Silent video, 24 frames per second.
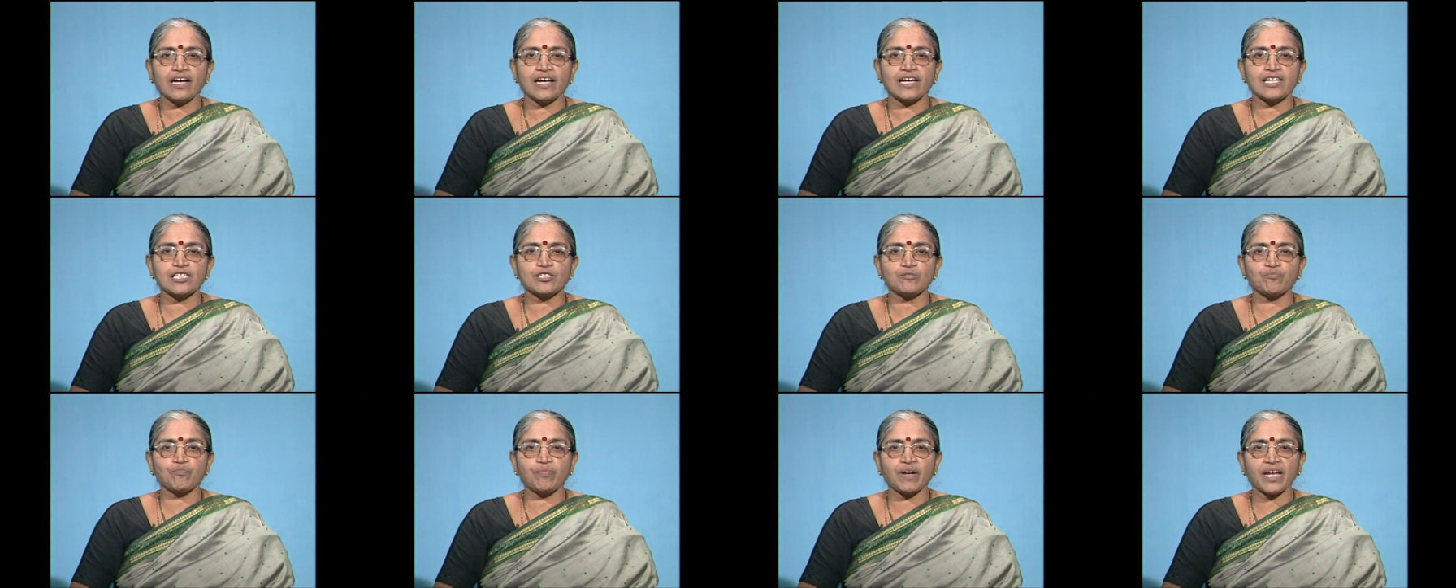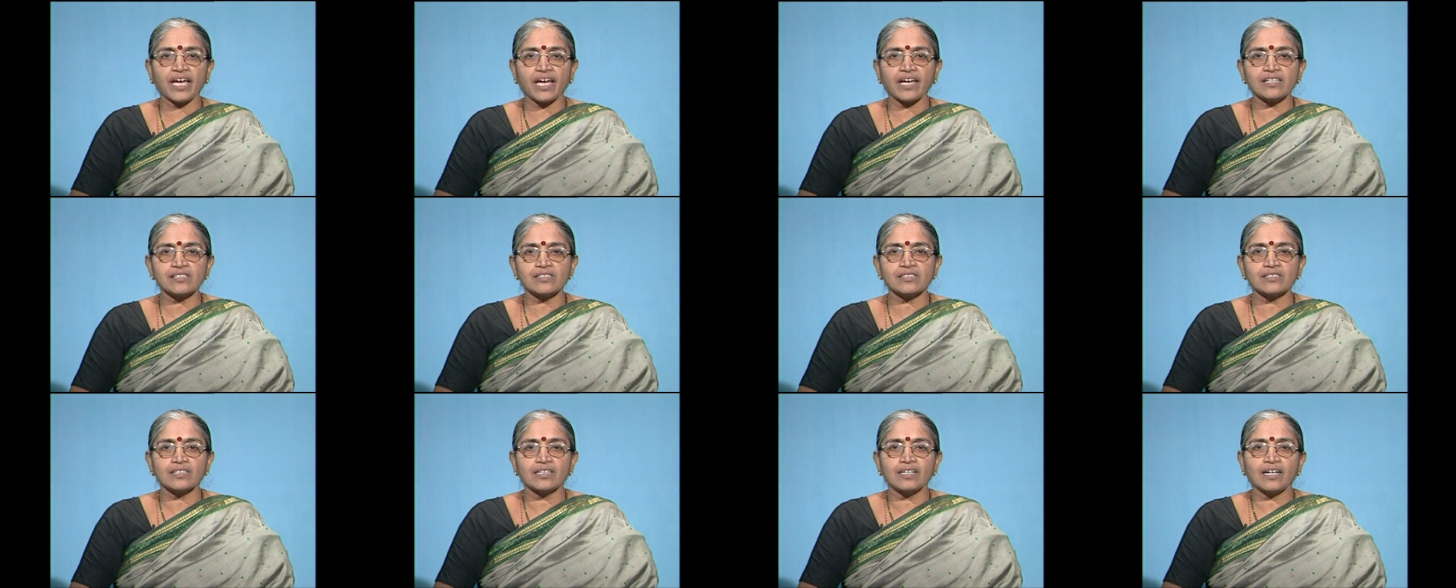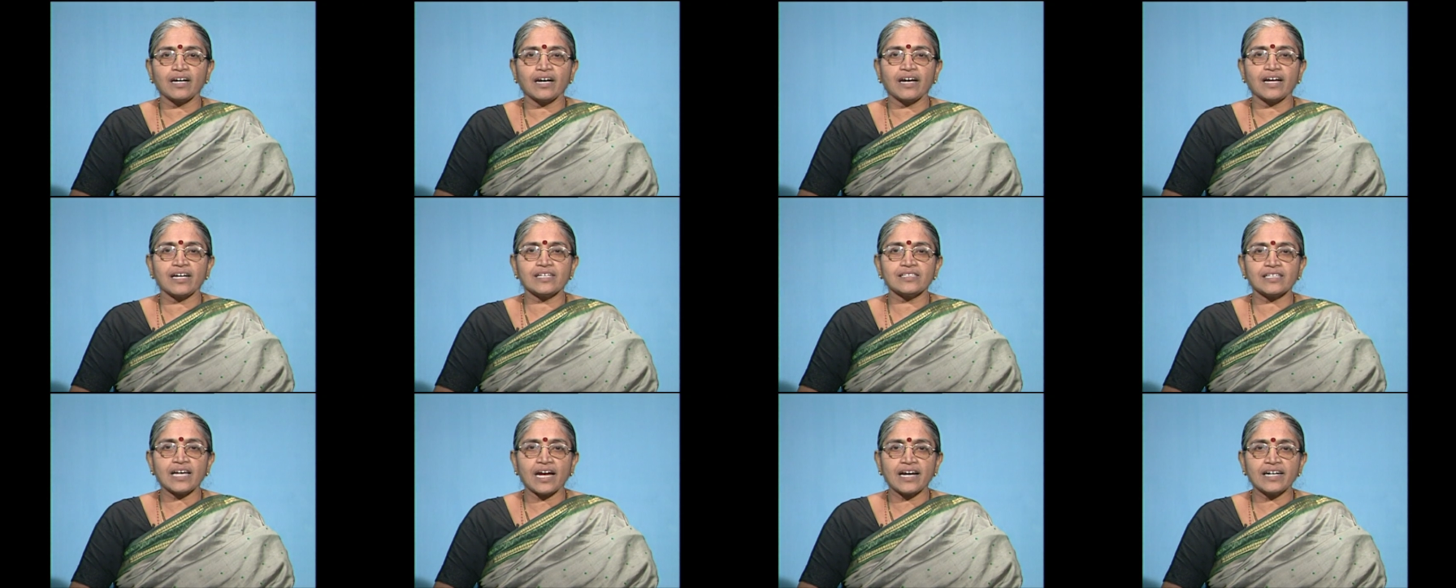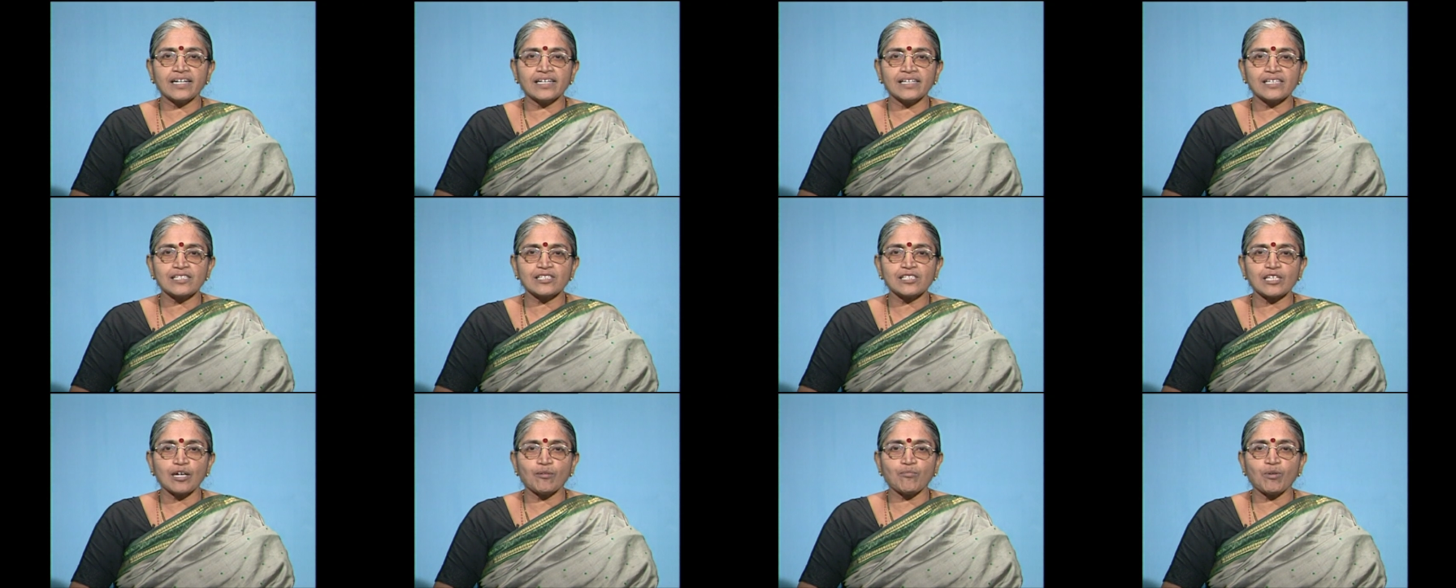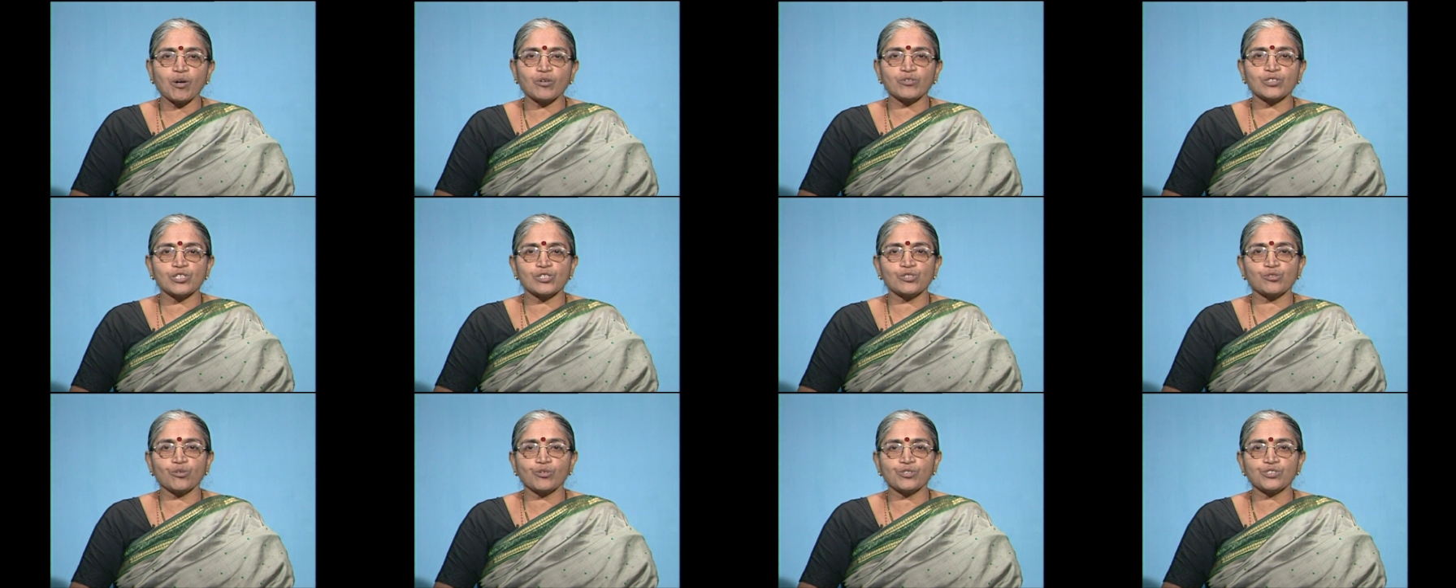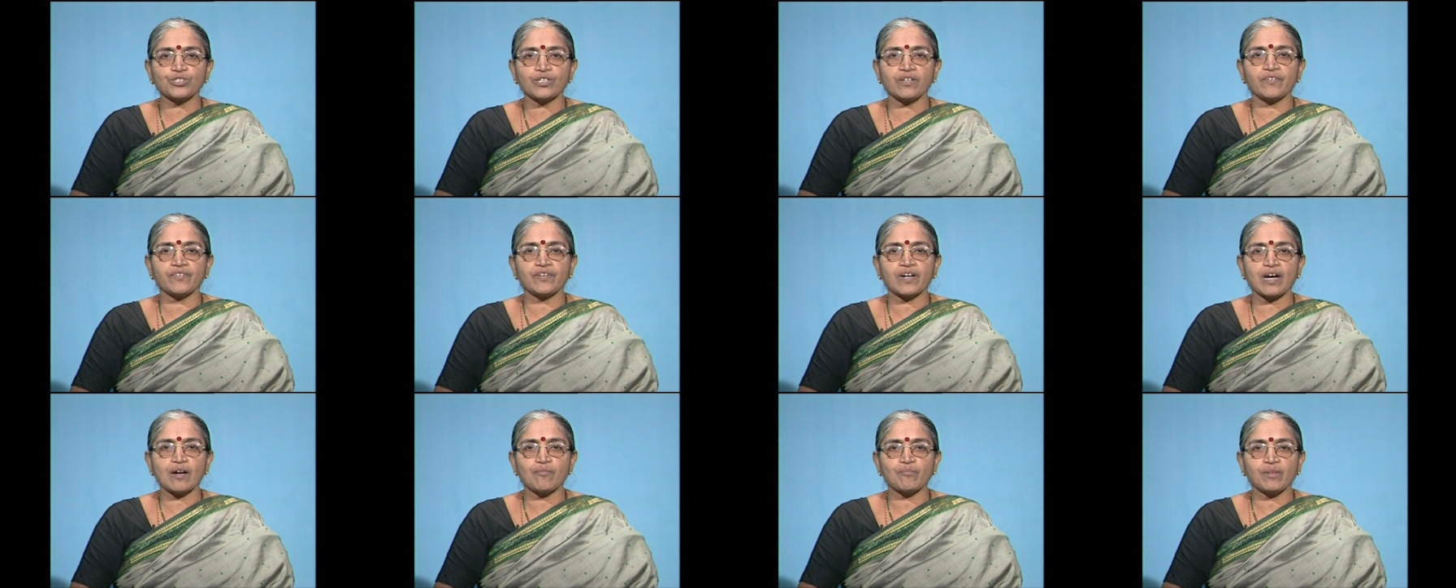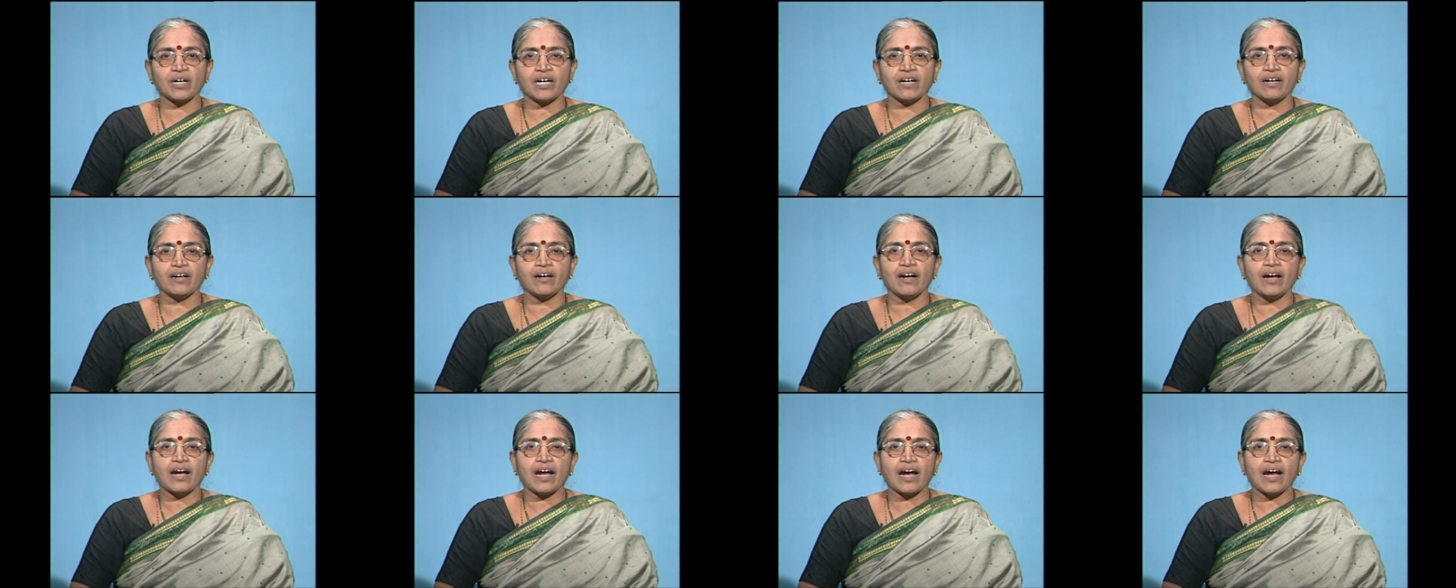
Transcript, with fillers: his plays, his ideas about the social drama